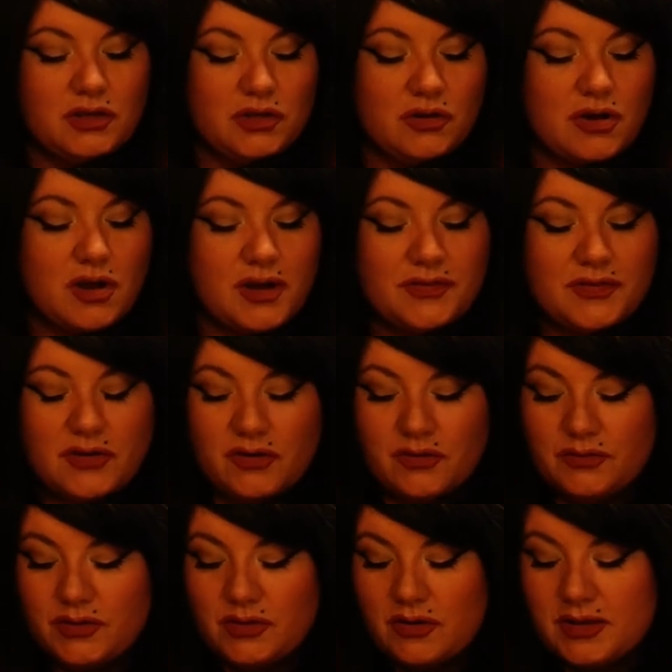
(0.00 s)
You're on,
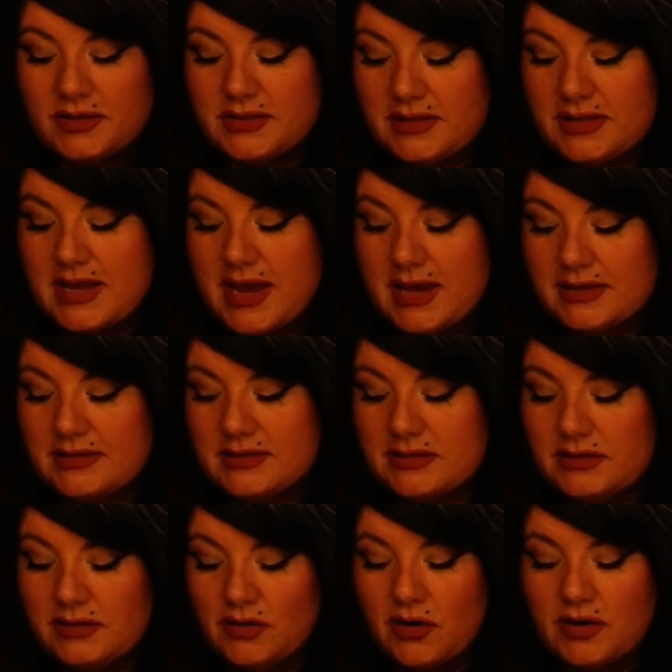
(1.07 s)
though. You're on to the
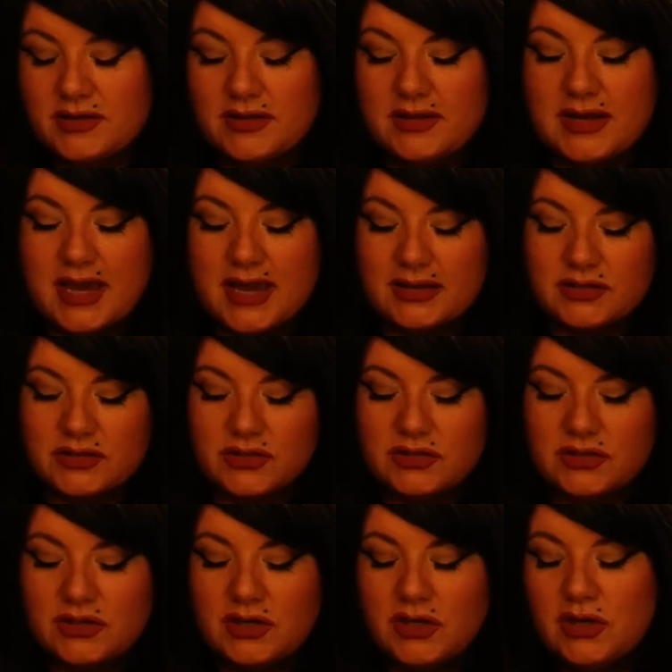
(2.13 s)
next. You're on to the
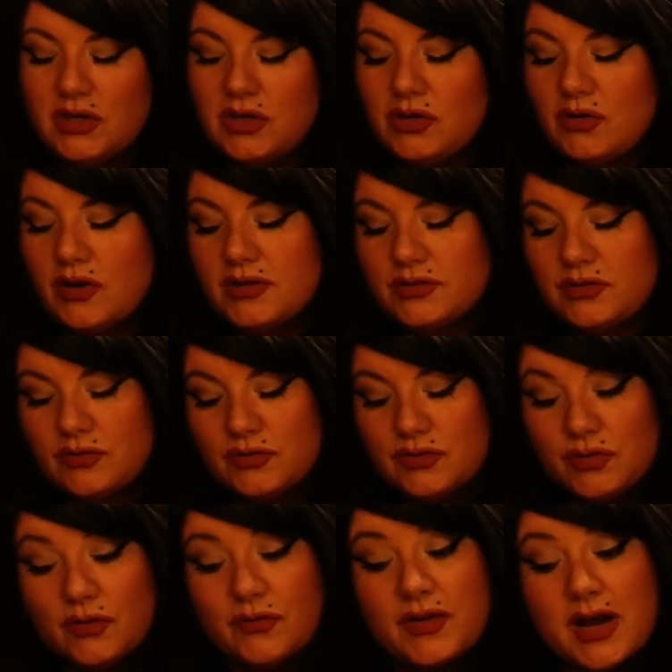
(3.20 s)
next. You're on to
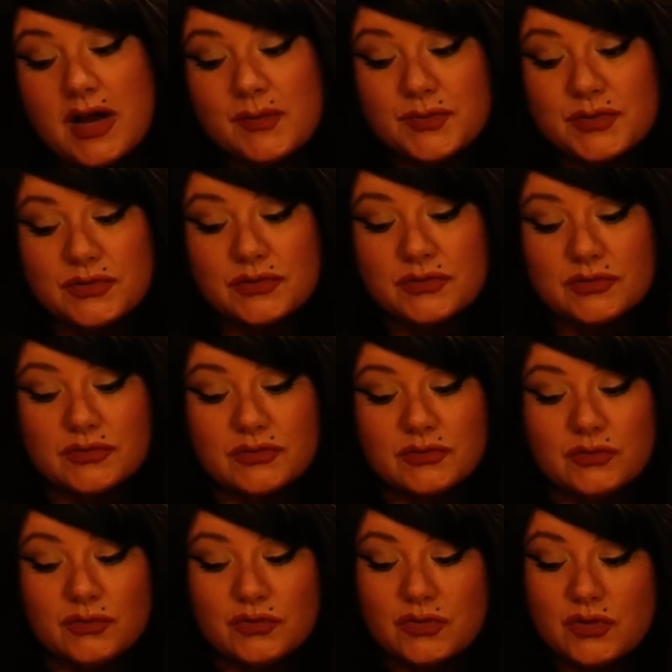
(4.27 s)
2 of Cups,
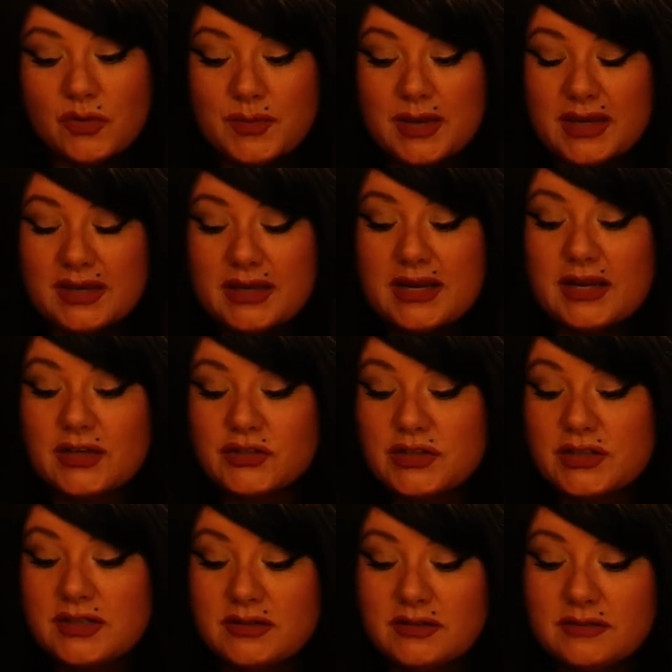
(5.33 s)
new soulmate
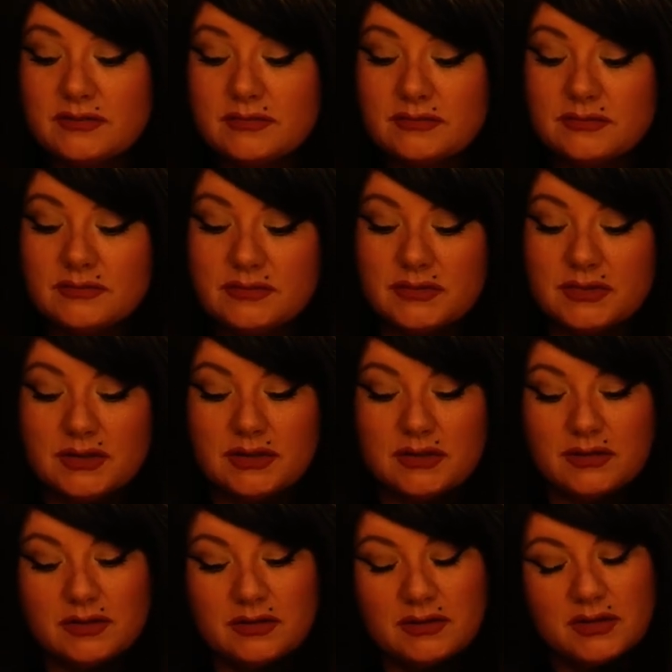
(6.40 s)
connection,
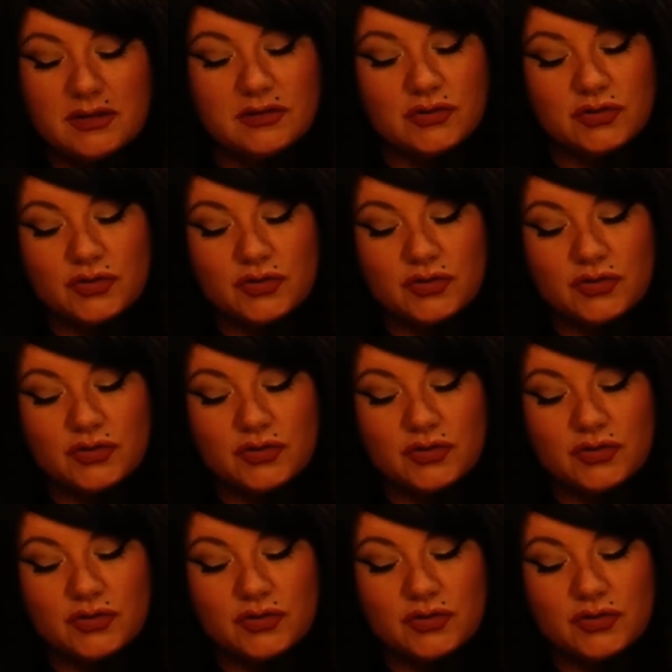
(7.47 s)
the